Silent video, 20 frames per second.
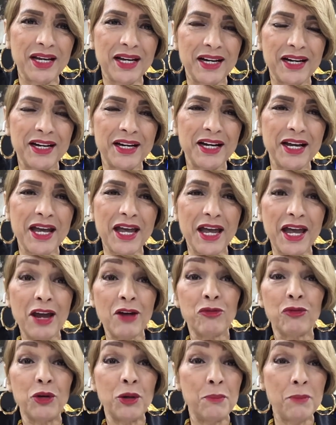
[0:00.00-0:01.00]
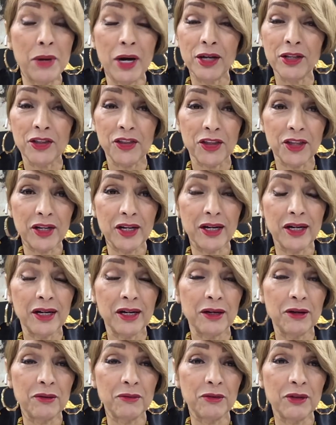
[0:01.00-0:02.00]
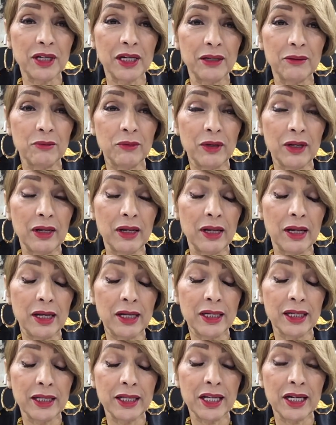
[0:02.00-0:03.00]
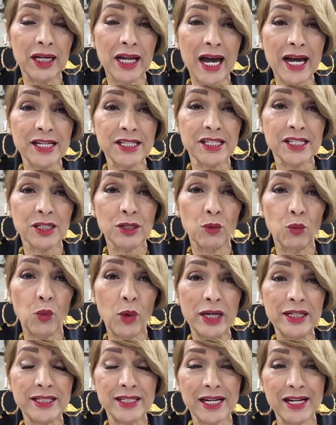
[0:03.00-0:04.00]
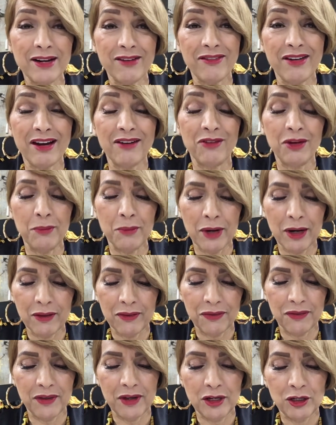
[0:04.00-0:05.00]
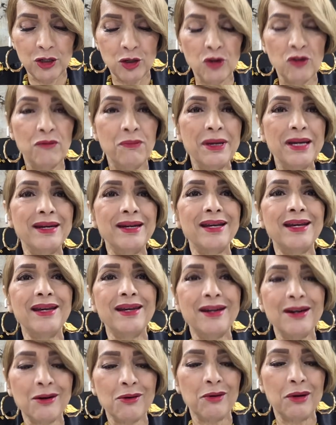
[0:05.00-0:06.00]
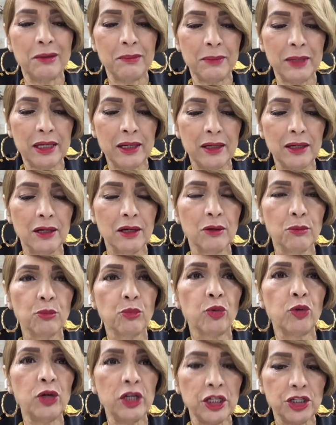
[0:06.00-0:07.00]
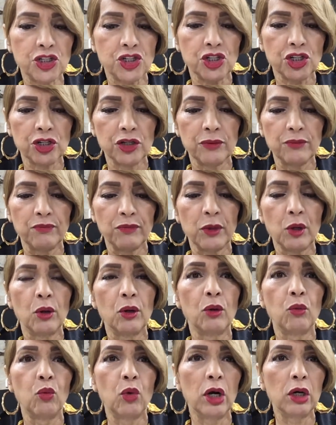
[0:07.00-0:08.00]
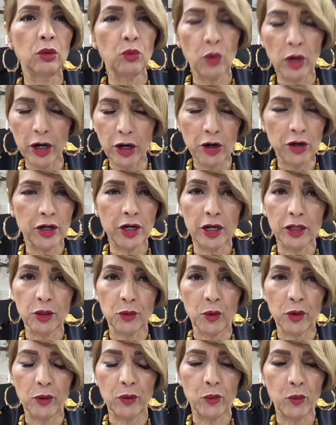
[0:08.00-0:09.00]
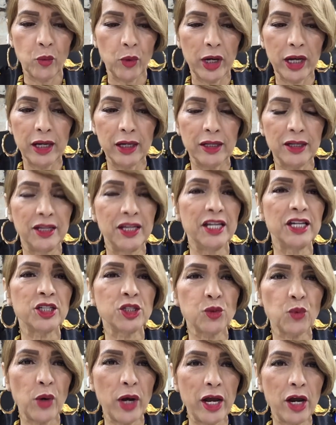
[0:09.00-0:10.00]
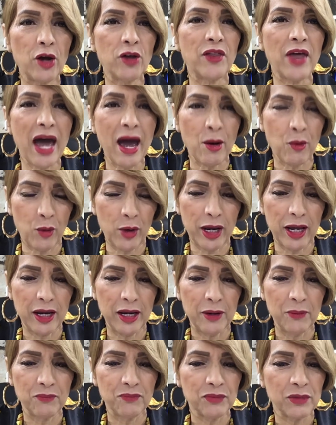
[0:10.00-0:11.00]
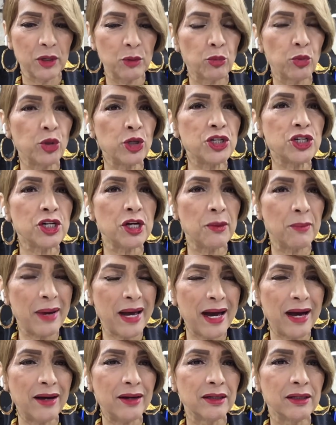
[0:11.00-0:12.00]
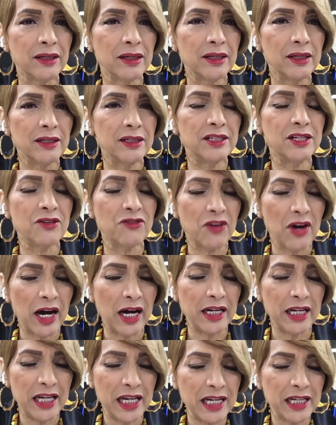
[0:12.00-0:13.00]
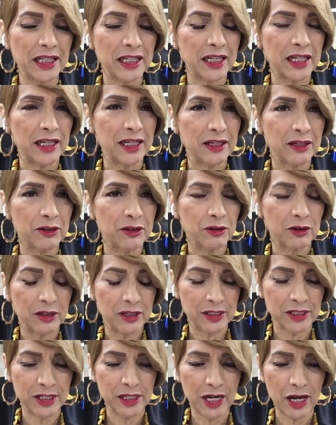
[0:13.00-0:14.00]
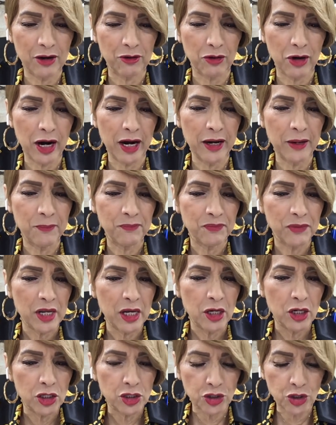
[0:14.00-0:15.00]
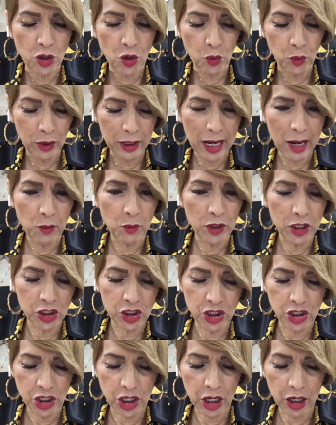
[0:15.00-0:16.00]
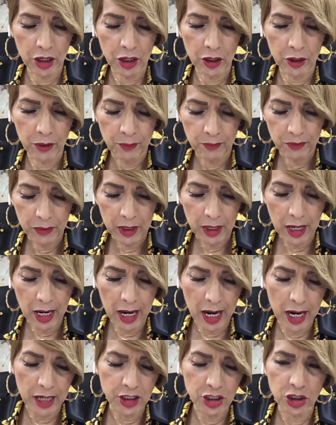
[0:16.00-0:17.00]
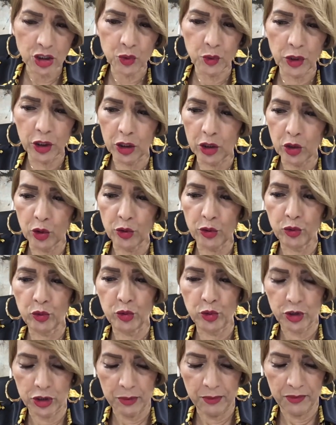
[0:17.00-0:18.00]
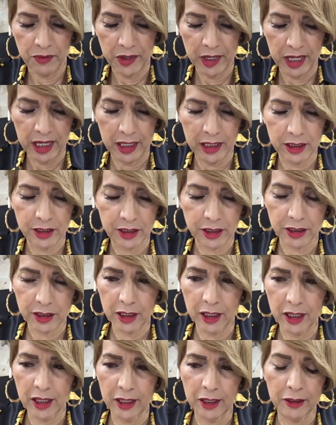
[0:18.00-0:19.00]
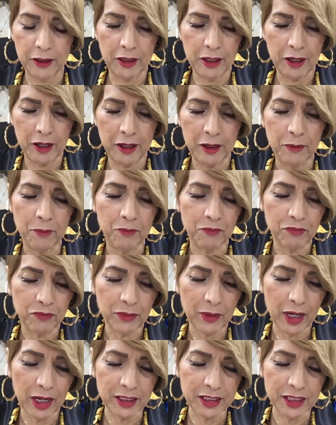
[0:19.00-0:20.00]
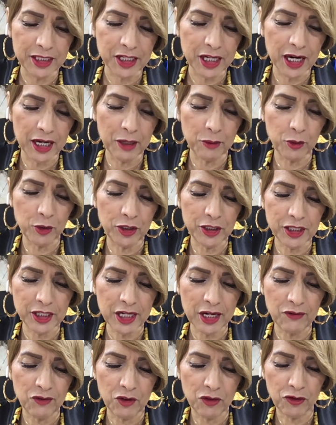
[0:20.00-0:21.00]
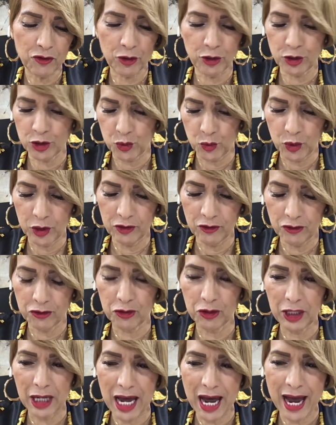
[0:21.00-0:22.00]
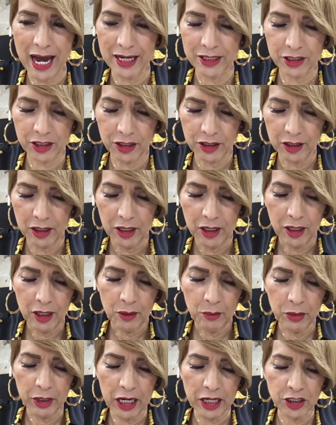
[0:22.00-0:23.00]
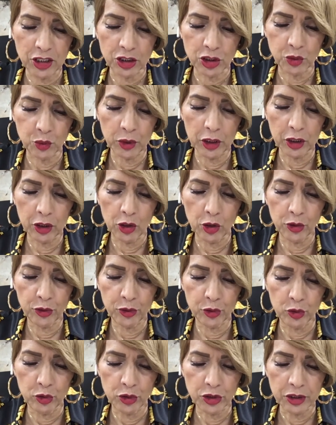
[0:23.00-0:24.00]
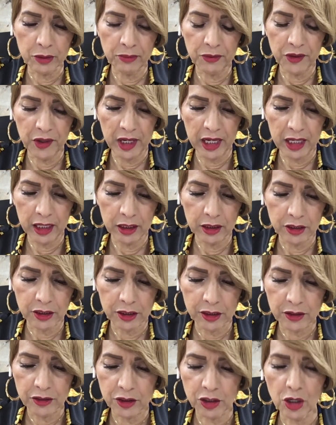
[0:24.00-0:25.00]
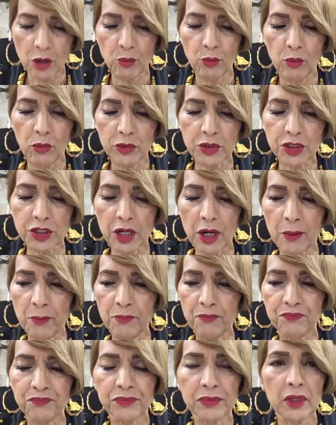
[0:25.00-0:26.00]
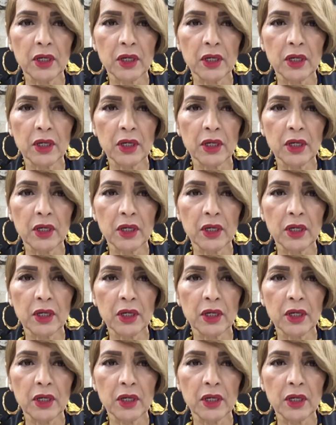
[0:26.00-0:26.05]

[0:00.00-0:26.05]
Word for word: uh, every month, uh, the, the last Wednesday of every month, then you've been hearing me preach one way or another way, this way or that way, preaching about divine healing. Isn't that right? So what I want to share I, I just want to go through some things, and um, I decide I'm going to save the first one for last. But I just want to go through some things, some some